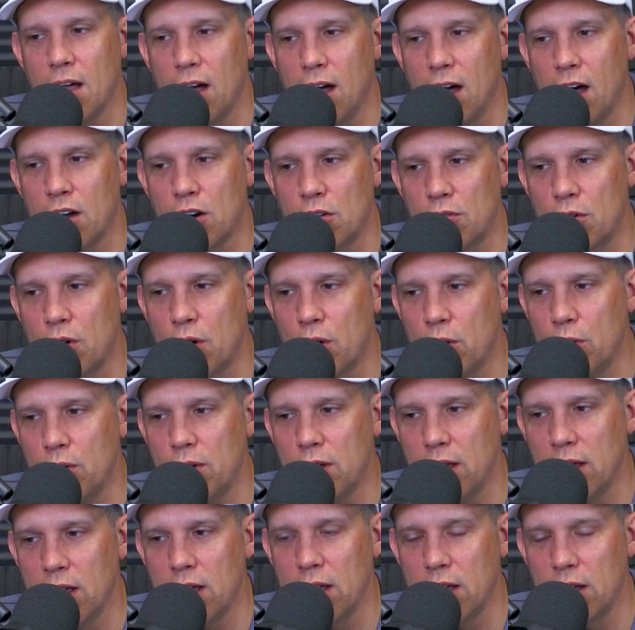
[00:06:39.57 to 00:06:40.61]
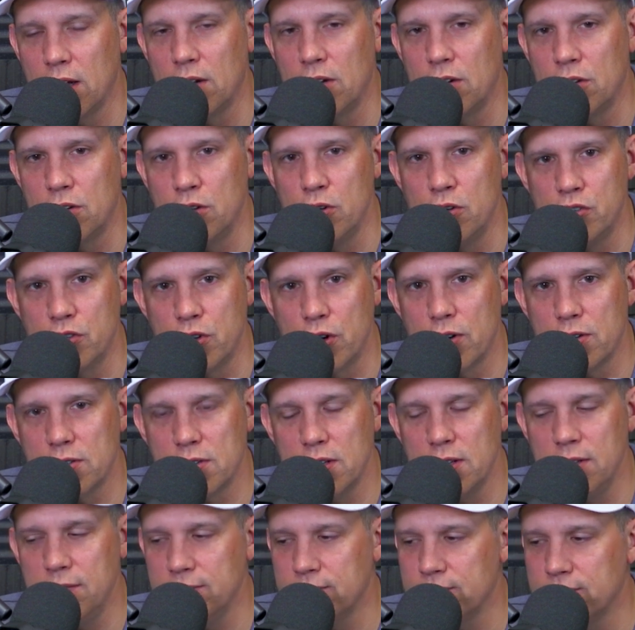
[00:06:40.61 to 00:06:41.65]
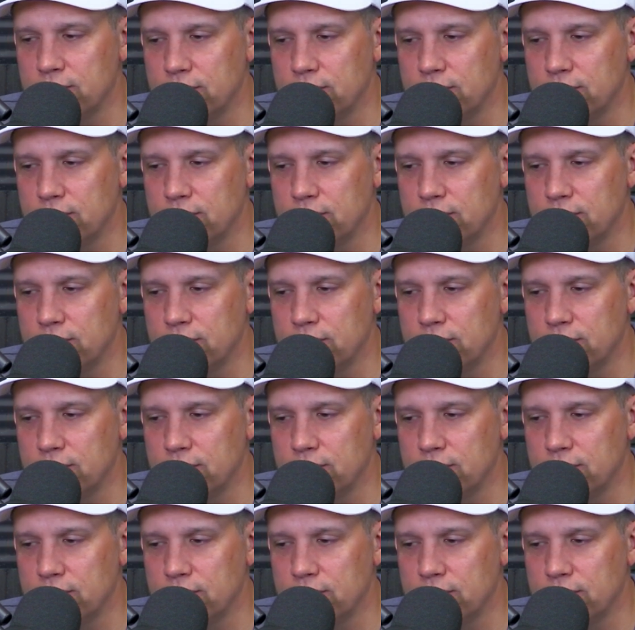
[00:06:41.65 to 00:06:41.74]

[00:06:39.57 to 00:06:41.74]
on a road in New Jersey.